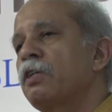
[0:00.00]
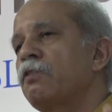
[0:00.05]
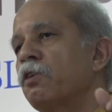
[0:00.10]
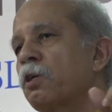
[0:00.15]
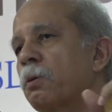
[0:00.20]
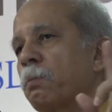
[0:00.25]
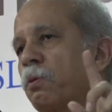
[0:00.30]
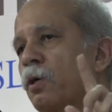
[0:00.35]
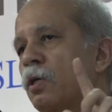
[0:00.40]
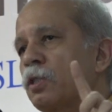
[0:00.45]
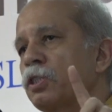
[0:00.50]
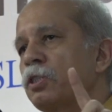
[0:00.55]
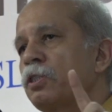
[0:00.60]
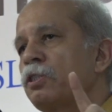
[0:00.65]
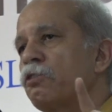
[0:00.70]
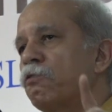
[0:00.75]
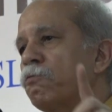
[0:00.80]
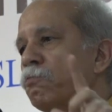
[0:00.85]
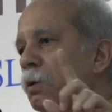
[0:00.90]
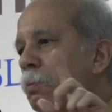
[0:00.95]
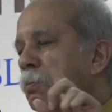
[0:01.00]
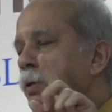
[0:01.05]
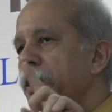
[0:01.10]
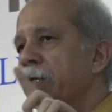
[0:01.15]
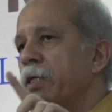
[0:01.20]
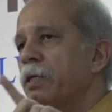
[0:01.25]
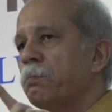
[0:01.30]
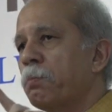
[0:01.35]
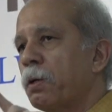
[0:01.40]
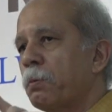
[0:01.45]
equal opportunity of
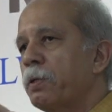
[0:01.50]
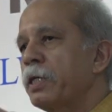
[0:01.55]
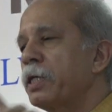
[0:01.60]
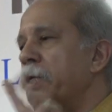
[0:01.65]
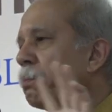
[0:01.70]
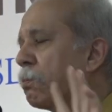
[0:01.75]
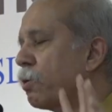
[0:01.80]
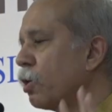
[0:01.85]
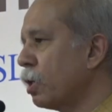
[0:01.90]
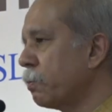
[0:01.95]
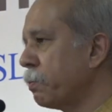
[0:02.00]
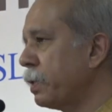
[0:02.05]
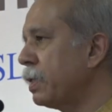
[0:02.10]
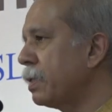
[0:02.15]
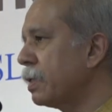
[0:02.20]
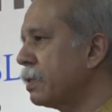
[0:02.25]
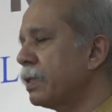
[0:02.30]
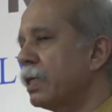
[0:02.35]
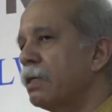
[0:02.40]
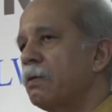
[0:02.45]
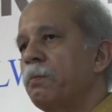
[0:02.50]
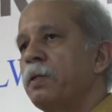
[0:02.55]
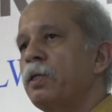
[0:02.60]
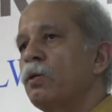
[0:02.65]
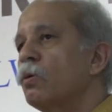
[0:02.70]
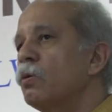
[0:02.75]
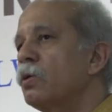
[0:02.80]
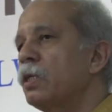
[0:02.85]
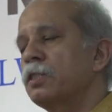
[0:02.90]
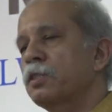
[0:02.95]
in public employment and there will be
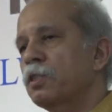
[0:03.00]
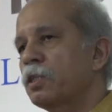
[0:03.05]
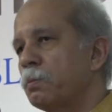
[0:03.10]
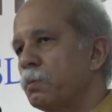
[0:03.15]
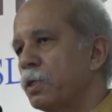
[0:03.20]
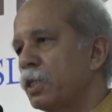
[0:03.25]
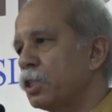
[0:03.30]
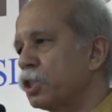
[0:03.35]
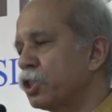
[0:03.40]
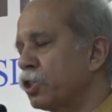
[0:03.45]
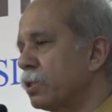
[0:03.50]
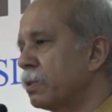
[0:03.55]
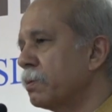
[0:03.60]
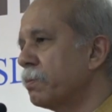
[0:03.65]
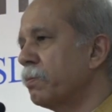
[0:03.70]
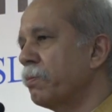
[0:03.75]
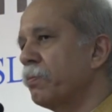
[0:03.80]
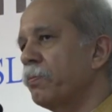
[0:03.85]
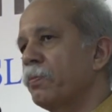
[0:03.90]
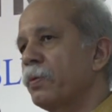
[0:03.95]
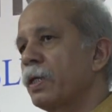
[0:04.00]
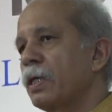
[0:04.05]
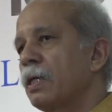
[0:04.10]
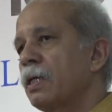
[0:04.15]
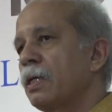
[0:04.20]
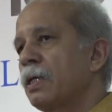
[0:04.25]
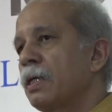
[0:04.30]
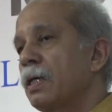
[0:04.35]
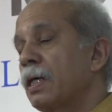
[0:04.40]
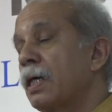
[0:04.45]
no discrimination.
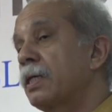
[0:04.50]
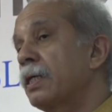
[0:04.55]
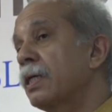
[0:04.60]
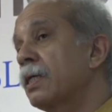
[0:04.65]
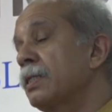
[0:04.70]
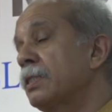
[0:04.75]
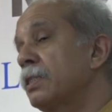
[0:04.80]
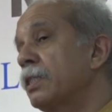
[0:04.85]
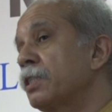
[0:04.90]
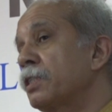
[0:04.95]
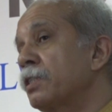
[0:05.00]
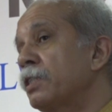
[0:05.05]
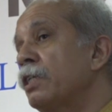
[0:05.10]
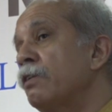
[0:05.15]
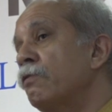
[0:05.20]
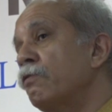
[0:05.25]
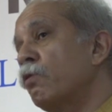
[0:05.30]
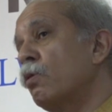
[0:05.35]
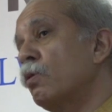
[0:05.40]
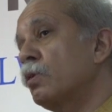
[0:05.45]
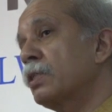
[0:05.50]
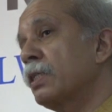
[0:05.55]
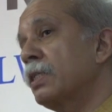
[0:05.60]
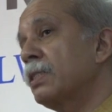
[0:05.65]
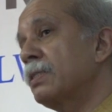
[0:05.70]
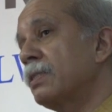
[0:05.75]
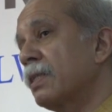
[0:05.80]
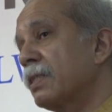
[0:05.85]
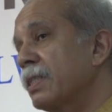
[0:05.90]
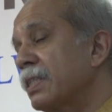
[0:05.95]
Article 16.4
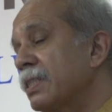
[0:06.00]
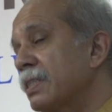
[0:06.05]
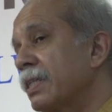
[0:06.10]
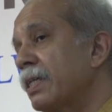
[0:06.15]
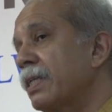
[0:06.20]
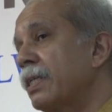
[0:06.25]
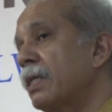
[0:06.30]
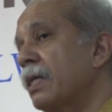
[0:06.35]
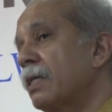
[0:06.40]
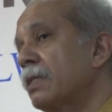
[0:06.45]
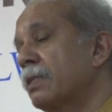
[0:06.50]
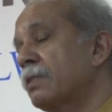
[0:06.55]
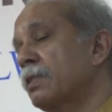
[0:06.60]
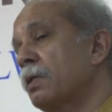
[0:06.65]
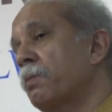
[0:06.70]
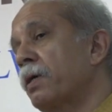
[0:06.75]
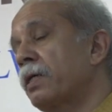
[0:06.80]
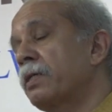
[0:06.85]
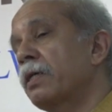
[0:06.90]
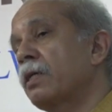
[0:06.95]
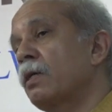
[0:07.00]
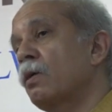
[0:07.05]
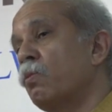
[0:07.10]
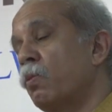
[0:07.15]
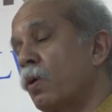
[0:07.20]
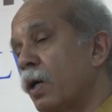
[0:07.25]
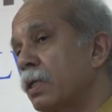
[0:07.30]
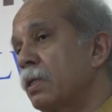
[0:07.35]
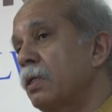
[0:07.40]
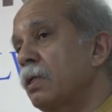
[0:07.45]
says nothing said in sub-article
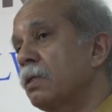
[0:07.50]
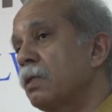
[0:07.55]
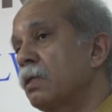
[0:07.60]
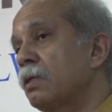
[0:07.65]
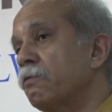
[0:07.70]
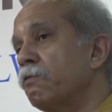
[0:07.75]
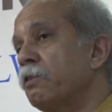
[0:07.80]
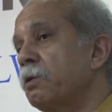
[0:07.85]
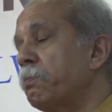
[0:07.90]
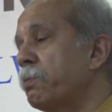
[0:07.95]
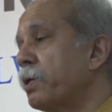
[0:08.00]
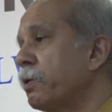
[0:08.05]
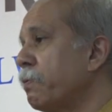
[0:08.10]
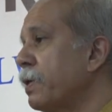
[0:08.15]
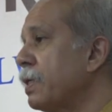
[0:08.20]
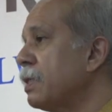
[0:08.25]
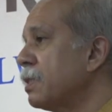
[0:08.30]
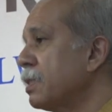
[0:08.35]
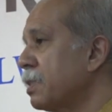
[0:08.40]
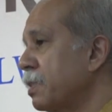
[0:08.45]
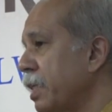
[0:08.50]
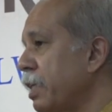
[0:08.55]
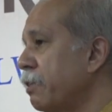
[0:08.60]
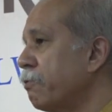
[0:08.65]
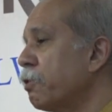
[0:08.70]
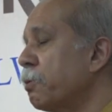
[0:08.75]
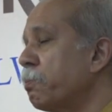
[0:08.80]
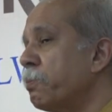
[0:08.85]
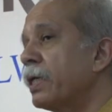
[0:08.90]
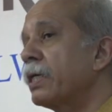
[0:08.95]
1 will prevent the state
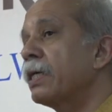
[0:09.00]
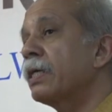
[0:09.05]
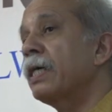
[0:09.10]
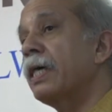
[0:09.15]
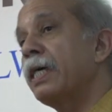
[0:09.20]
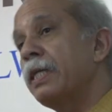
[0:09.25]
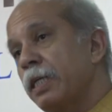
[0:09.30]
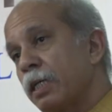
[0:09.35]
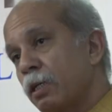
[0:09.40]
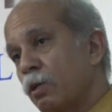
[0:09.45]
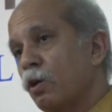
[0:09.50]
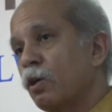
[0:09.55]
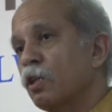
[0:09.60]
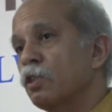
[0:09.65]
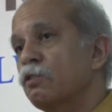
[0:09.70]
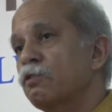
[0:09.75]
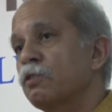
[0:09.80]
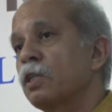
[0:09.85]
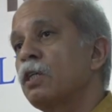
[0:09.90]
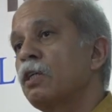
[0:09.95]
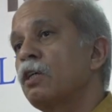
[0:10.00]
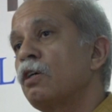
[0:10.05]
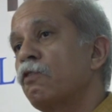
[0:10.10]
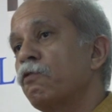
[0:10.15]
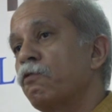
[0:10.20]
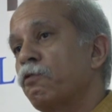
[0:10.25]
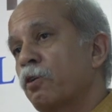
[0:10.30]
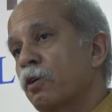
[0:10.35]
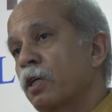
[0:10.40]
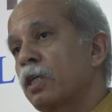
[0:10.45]
from making any laws
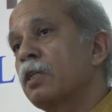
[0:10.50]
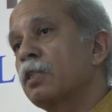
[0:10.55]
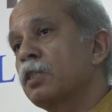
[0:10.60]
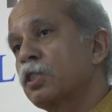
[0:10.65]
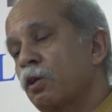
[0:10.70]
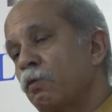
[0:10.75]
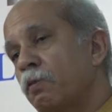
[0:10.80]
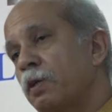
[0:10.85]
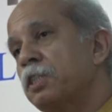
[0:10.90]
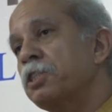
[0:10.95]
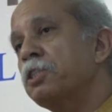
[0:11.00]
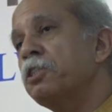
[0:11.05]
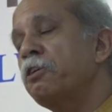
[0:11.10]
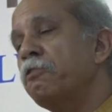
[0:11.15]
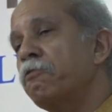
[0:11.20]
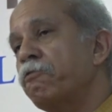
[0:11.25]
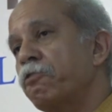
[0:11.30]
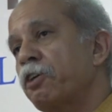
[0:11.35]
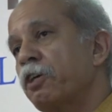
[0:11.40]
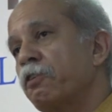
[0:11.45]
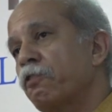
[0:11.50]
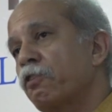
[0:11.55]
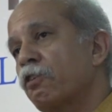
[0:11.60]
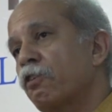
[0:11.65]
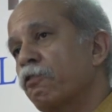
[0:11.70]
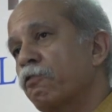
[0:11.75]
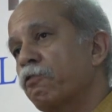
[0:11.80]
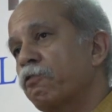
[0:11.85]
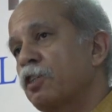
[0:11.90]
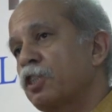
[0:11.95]
for reservation in favor
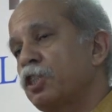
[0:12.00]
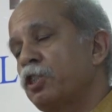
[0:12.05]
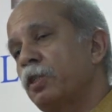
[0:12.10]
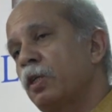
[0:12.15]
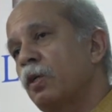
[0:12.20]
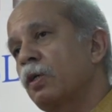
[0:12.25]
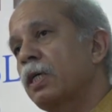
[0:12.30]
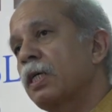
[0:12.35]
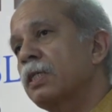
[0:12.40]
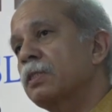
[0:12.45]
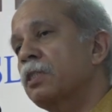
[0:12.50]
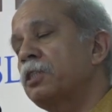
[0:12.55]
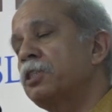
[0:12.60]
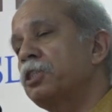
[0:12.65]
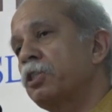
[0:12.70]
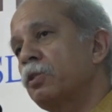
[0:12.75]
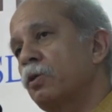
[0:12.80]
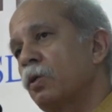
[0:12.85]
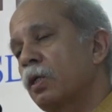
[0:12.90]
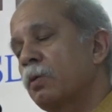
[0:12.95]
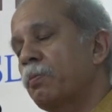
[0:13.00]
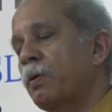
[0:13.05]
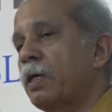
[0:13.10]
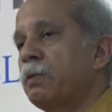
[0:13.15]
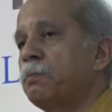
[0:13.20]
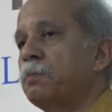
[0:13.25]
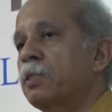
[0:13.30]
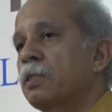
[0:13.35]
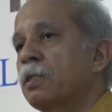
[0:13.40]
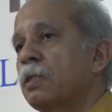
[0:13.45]
of scheduled castes and scheduled
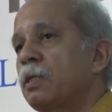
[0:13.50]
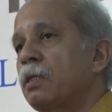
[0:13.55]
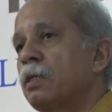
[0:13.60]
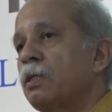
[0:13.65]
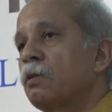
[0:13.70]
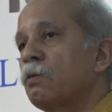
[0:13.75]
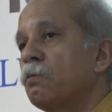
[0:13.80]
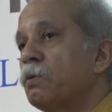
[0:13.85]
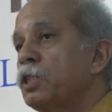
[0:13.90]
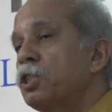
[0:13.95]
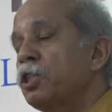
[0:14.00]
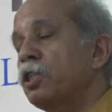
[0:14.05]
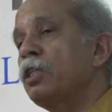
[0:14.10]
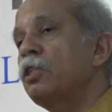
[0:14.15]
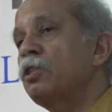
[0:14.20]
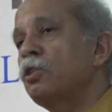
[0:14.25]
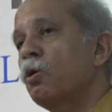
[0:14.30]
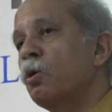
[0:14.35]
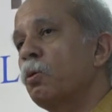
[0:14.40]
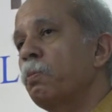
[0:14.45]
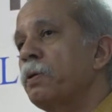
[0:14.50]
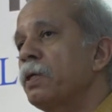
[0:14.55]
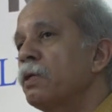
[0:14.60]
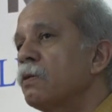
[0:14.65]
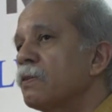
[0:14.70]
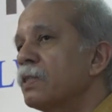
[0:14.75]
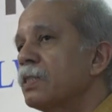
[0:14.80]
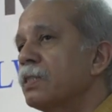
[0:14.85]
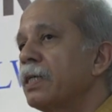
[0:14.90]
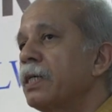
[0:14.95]
tribes, which in the opinion
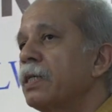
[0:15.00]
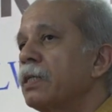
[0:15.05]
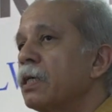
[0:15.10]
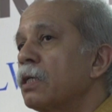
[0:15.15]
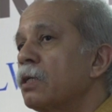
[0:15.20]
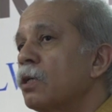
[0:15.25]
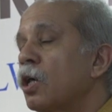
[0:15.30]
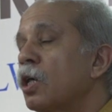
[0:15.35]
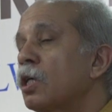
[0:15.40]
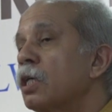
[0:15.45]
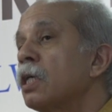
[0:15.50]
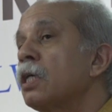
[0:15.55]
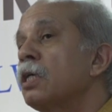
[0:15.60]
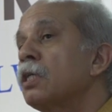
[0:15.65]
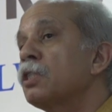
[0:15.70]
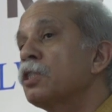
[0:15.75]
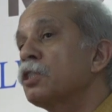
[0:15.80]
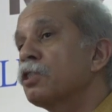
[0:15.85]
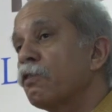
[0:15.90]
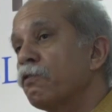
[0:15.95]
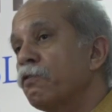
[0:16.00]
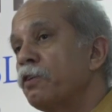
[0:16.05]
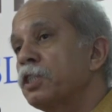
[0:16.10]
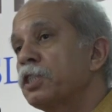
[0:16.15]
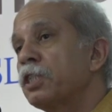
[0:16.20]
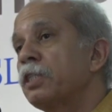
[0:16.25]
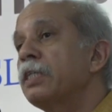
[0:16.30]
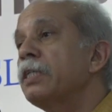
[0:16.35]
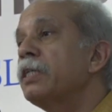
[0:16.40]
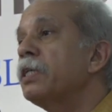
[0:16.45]
of the state are not
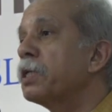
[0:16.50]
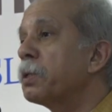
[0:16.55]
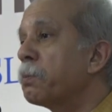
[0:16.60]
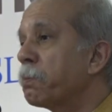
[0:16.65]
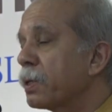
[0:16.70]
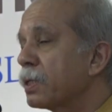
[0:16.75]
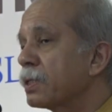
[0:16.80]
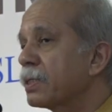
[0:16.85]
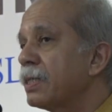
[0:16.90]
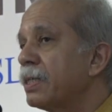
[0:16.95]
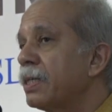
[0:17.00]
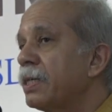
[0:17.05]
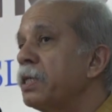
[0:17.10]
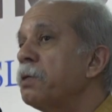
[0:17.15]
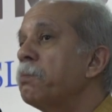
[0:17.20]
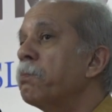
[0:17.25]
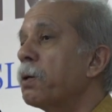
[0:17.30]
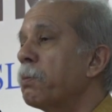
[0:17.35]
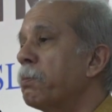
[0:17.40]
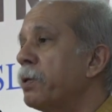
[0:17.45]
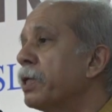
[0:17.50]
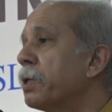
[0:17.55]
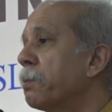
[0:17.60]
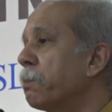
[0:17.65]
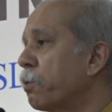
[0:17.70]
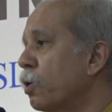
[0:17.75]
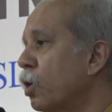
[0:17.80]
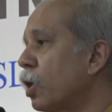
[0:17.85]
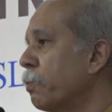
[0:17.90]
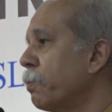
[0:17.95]
sufficiently represented in public
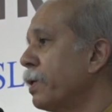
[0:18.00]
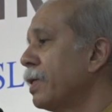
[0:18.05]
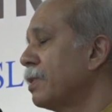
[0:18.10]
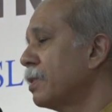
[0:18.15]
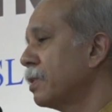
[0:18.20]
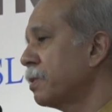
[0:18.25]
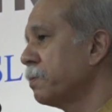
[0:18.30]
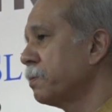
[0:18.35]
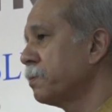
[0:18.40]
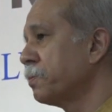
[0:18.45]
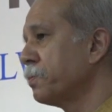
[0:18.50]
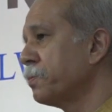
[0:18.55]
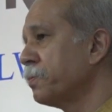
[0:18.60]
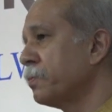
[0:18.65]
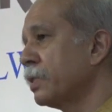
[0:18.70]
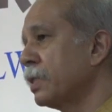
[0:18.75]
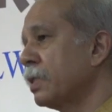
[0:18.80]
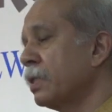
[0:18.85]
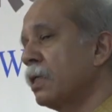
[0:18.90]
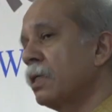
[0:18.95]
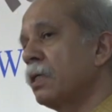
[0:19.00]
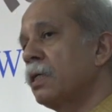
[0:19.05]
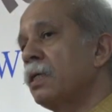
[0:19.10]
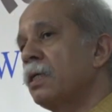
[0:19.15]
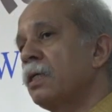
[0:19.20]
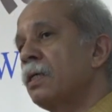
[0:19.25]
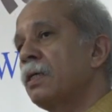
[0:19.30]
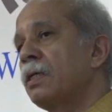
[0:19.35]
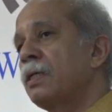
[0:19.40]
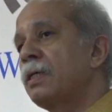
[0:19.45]
employment.
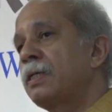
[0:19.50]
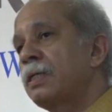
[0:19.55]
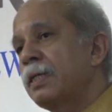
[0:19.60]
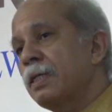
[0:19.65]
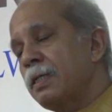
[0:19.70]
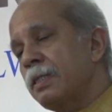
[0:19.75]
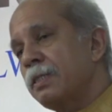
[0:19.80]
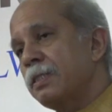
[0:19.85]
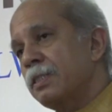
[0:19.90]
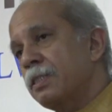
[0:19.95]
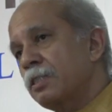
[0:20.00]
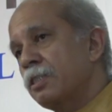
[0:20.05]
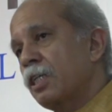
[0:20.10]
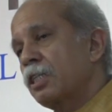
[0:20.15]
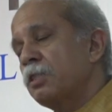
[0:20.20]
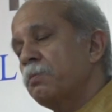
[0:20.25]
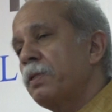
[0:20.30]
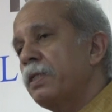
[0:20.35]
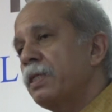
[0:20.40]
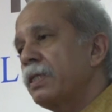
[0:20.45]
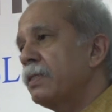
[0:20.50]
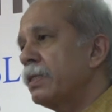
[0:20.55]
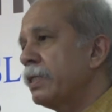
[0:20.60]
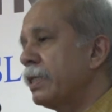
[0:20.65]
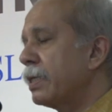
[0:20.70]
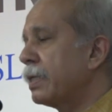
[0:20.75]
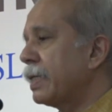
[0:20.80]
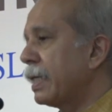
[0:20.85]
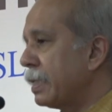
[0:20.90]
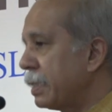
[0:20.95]
Till this judgment in the
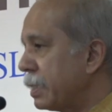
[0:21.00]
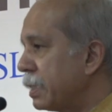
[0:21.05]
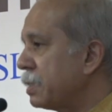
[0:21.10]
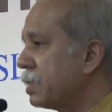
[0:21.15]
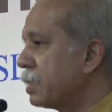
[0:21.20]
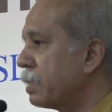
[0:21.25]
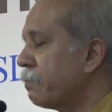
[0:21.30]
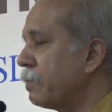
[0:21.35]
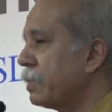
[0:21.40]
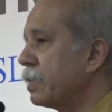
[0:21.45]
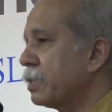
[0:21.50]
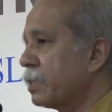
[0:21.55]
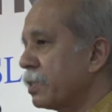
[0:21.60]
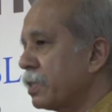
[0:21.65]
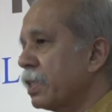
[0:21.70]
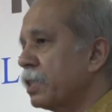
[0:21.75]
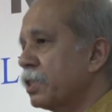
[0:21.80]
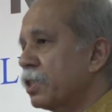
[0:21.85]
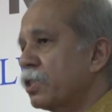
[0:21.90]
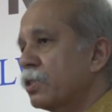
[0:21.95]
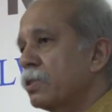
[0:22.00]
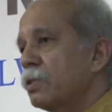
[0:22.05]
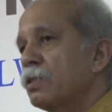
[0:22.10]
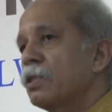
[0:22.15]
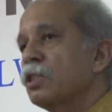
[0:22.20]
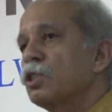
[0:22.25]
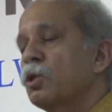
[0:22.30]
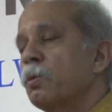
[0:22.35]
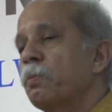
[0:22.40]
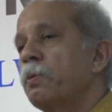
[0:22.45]
year 1976,
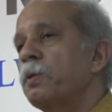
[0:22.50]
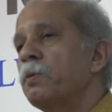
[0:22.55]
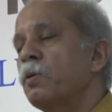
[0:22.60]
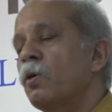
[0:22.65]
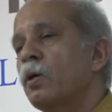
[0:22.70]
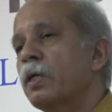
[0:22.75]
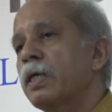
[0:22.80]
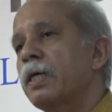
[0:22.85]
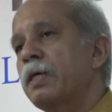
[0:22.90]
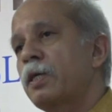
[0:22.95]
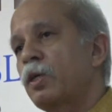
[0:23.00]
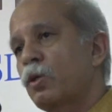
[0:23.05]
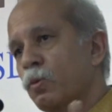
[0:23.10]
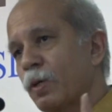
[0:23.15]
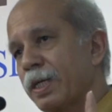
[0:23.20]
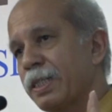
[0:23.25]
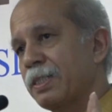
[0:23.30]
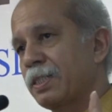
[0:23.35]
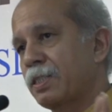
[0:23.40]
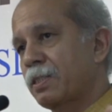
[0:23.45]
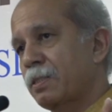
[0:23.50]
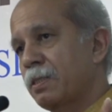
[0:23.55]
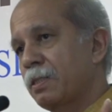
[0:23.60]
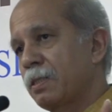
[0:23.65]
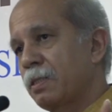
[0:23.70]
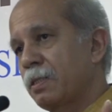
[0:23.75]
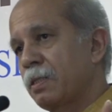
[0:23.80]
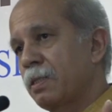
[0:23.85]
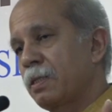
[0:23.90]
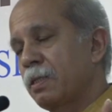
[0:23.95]
the Supreme Court had twice
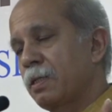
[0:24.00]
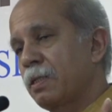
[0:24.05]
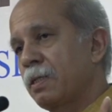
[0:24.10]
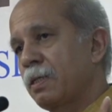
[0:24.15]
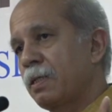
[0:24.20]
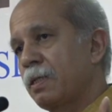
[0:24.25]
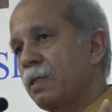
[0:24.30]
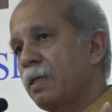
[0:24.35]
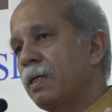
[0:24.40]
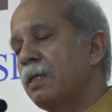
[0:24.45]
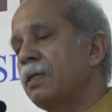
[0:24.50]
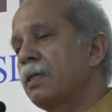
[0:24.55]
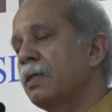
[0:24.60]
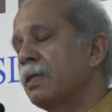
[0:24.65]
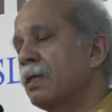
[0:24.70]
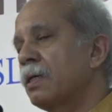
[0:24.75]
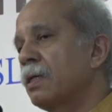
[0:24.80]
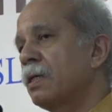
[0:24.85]
in